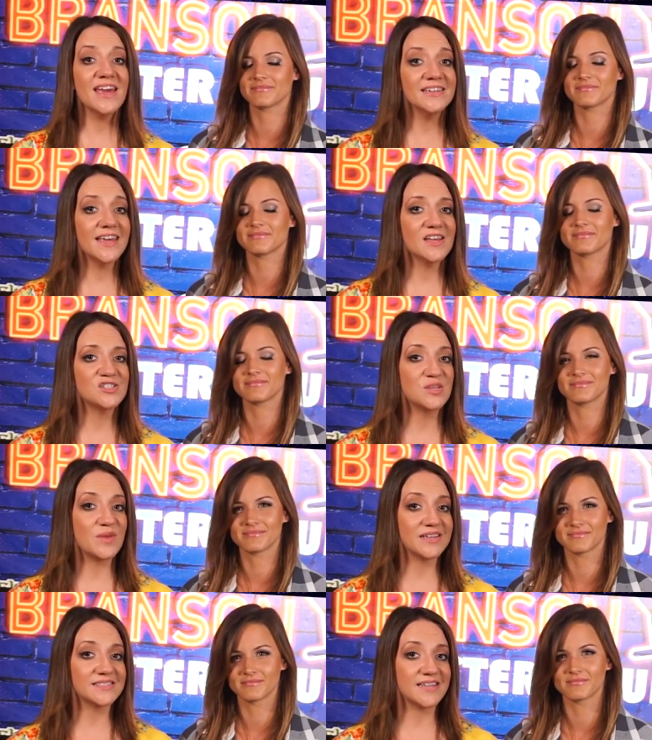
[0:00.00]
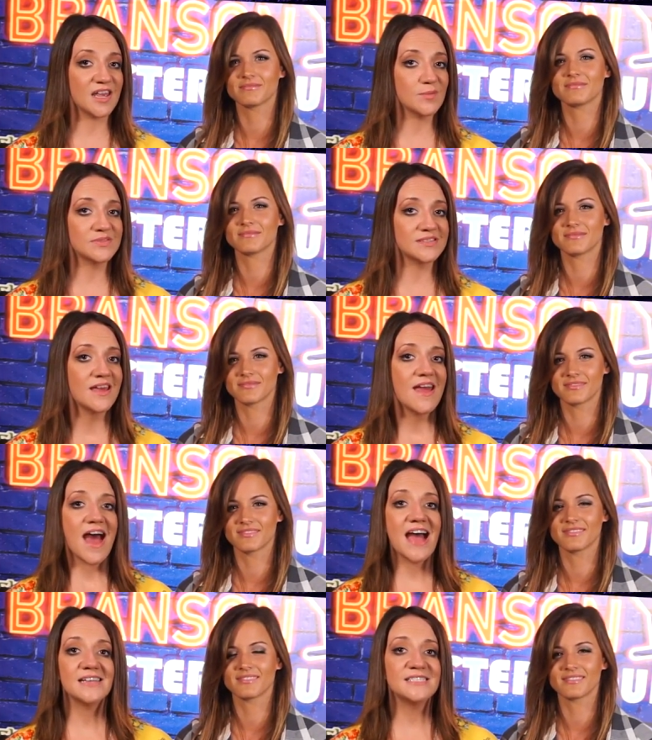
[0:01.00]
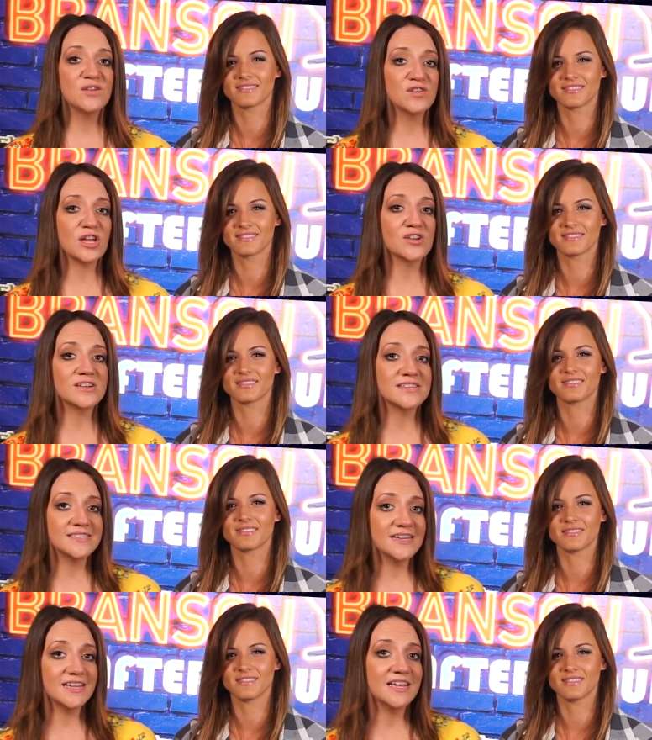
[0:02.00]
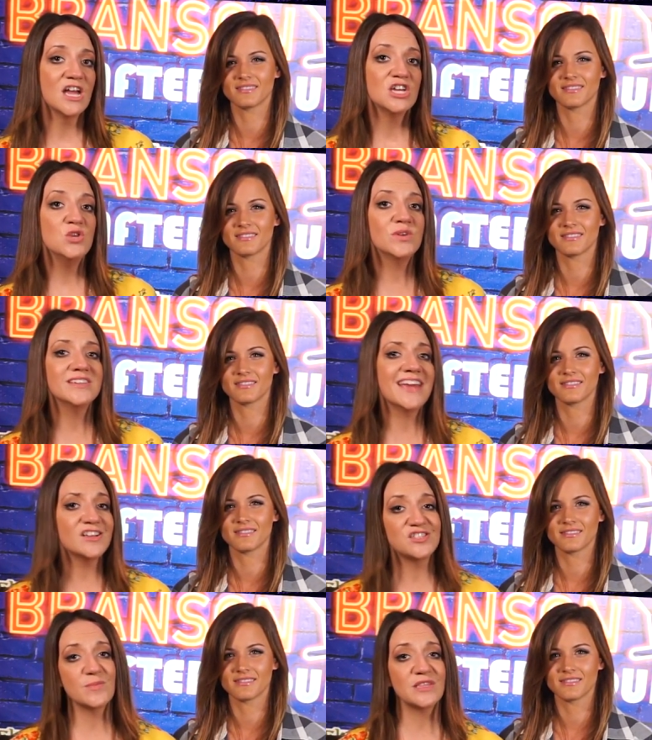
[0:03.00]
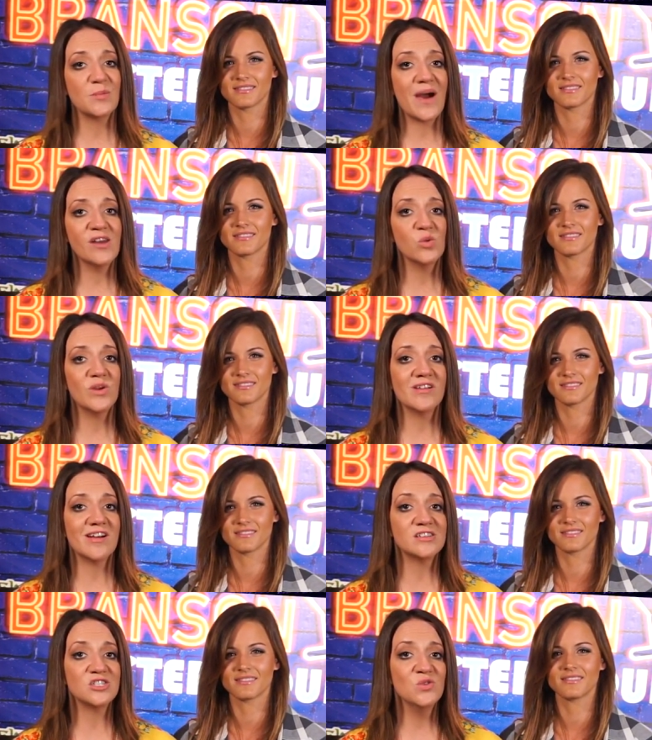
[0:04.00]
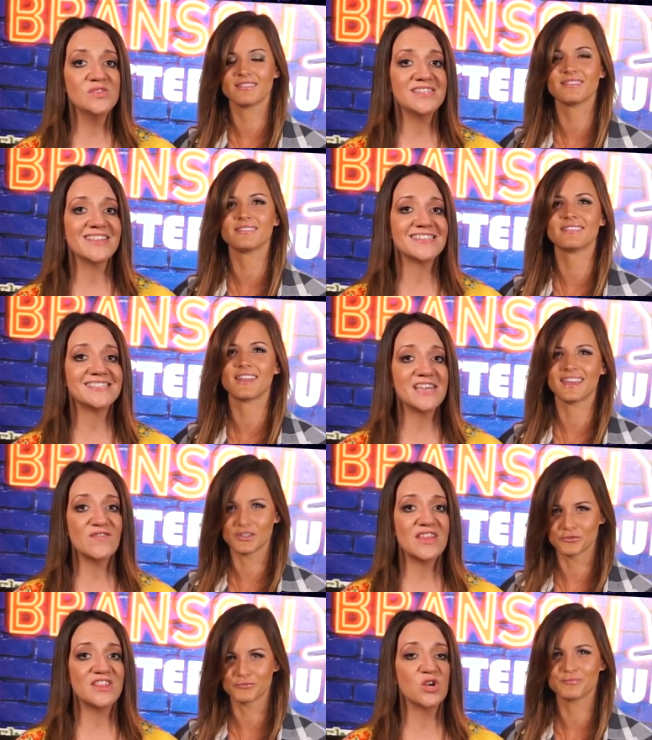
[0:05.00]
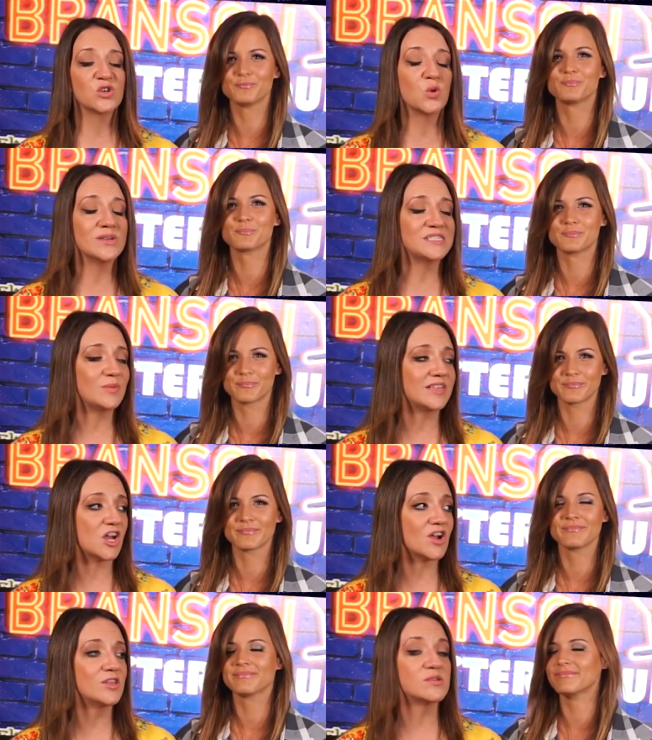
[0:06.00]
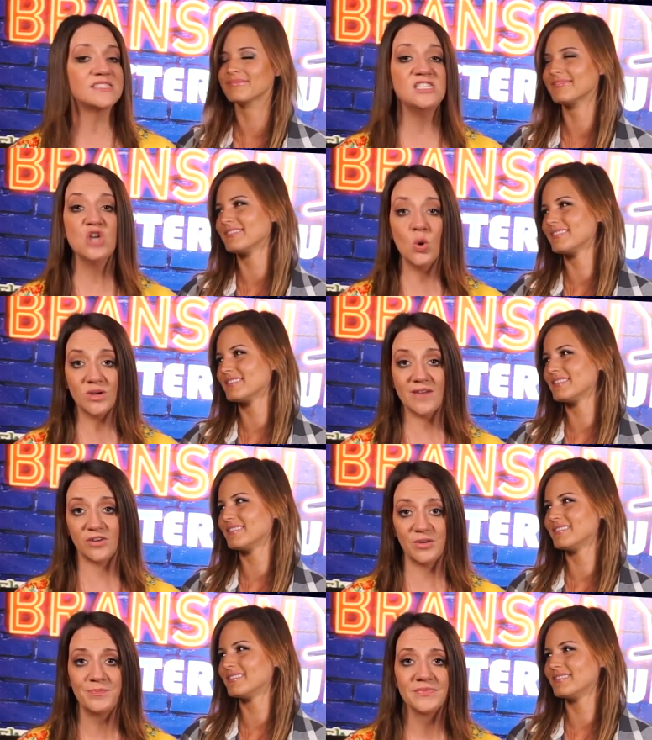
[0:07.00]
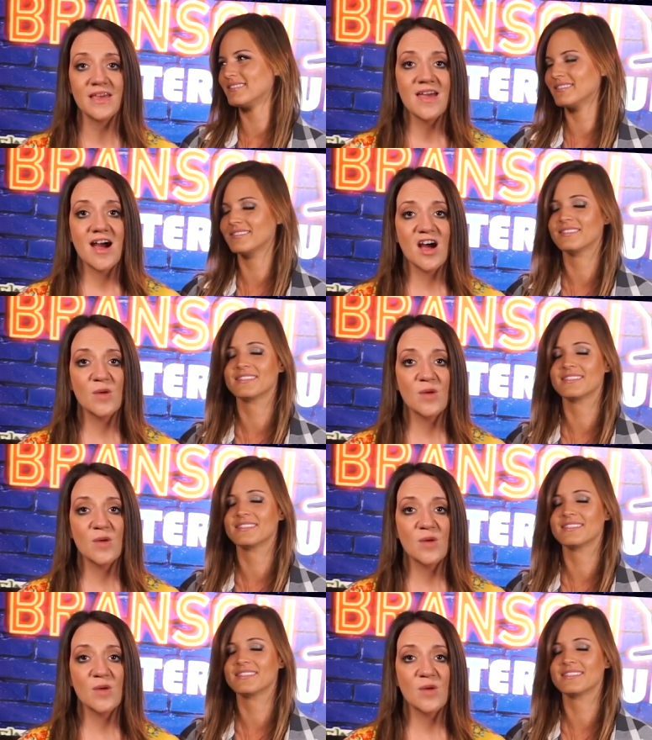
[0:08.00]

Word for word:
Speaker 1: if you can't catch the mixtapes at Silver Dollar City, you can catch them at the Paddle Wheel on Tuesday the 7th. They're going to be there, and there is no cover.